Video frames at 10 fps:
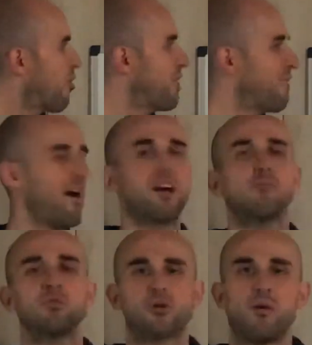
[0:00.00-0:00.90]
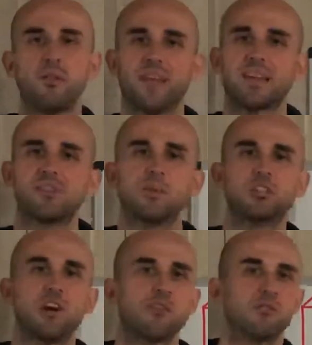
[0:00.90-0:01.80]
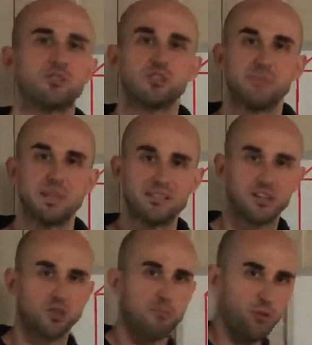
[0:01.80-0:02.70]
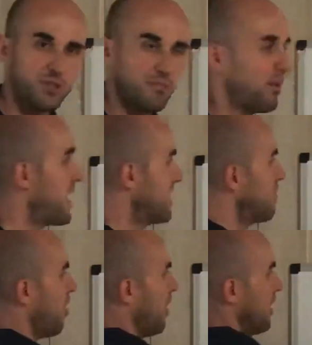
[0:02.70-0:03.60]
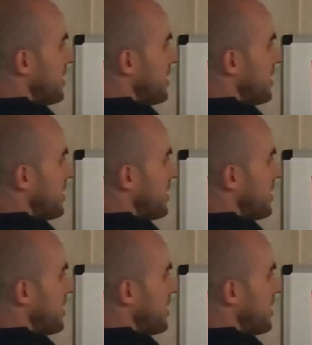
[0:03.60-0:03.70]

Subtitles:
the variables are all next to each other, it just means that you're multiplying them all.